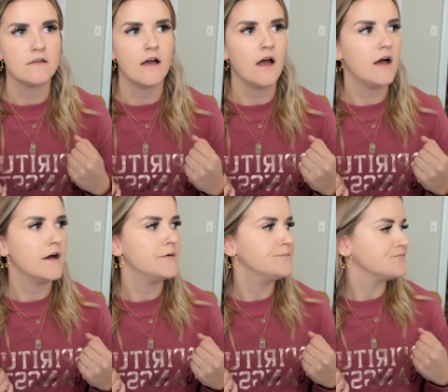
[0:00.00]

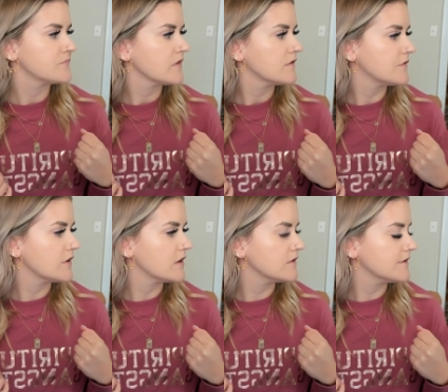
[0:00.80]
um
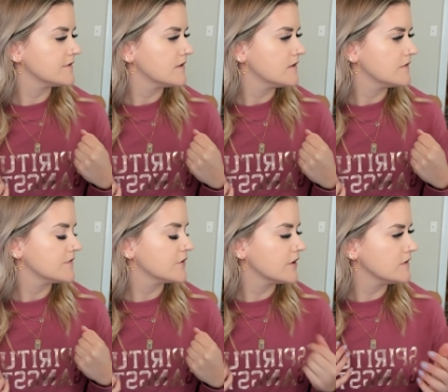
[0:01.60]
they're
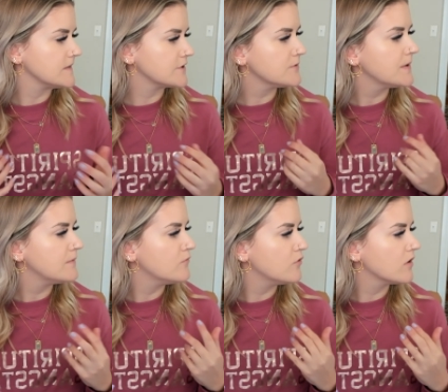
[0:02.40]
they're a little bit
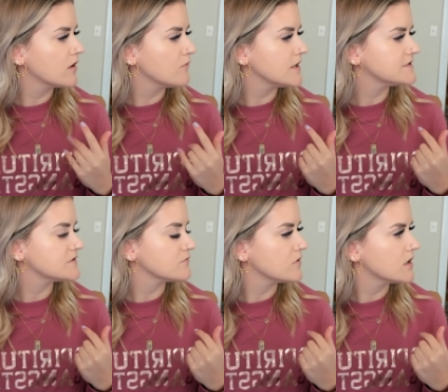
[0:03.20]
more what's
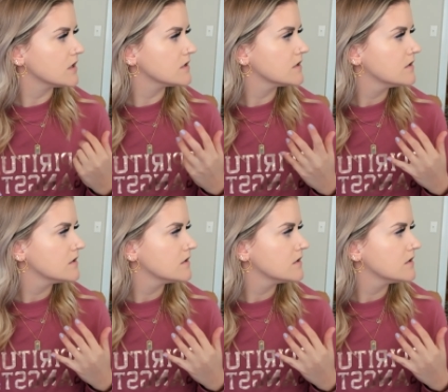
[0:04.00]
the word?